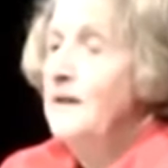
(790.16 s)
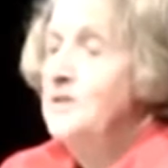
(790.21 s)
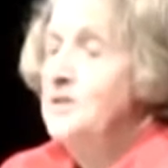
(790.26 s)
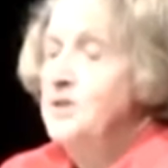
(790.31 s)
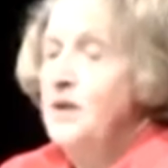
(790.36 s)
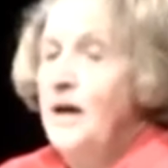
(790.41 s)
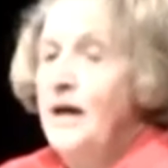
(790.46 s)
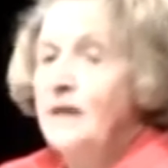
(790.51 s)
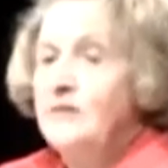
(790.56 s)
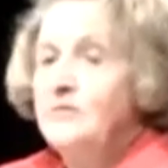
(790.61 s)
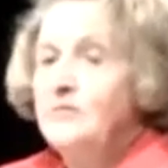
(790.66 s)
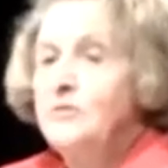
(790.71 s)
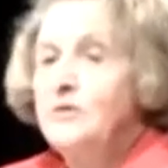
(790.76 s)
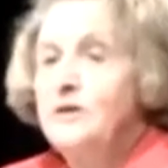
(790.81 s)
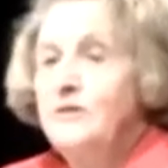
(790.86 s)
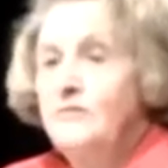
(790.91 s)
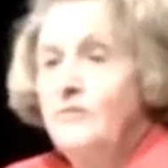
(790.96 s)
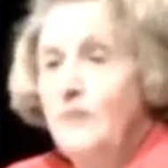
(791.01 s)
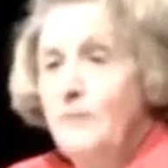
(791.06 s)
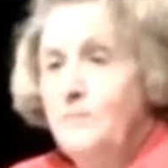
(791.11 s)
she had to
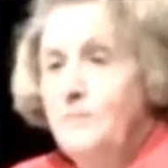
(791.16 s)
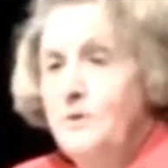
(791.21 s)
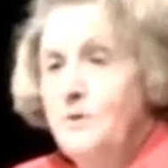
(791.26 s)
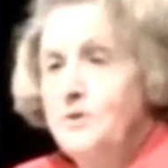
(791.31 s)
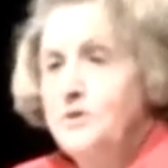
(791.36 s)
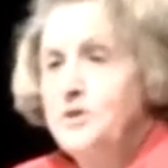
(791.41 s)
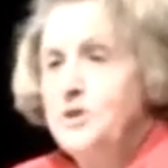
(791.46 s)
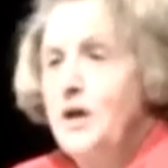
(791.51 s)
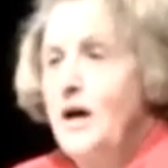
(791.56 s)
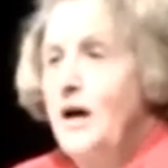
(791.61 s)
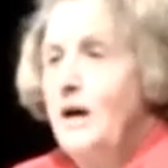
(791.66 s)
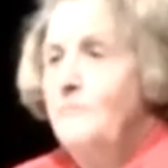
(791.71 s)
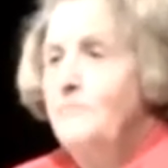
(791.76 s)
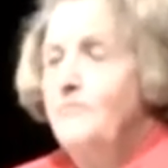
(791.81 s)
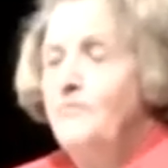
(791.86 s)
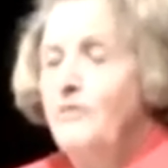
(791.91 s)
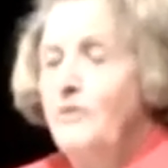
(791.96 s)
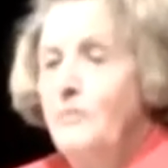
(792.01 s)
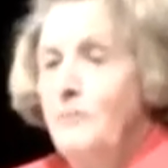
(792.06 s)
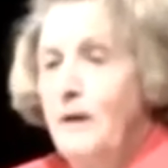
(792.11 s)
give up her
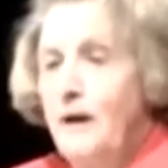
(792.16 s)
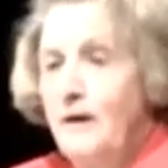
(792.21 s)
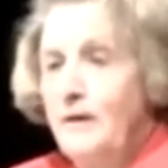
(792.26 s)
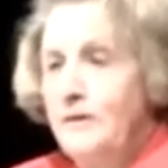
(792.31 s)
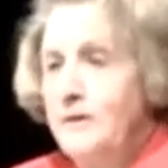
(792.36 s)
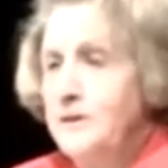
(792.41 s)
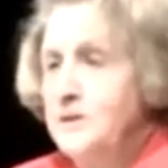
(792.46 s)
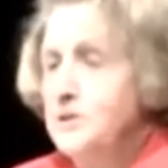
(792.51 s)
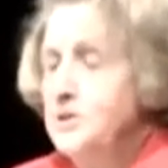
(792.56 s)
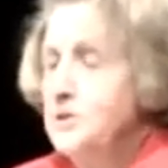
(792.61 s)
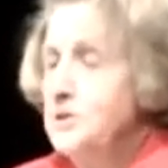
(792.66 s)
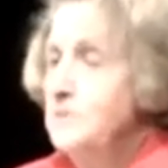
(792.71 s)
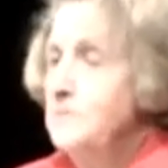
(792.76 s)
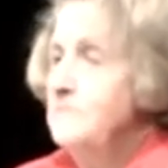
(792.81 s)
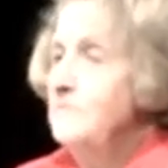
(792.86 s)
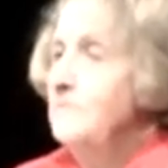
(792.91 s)
job for marriage,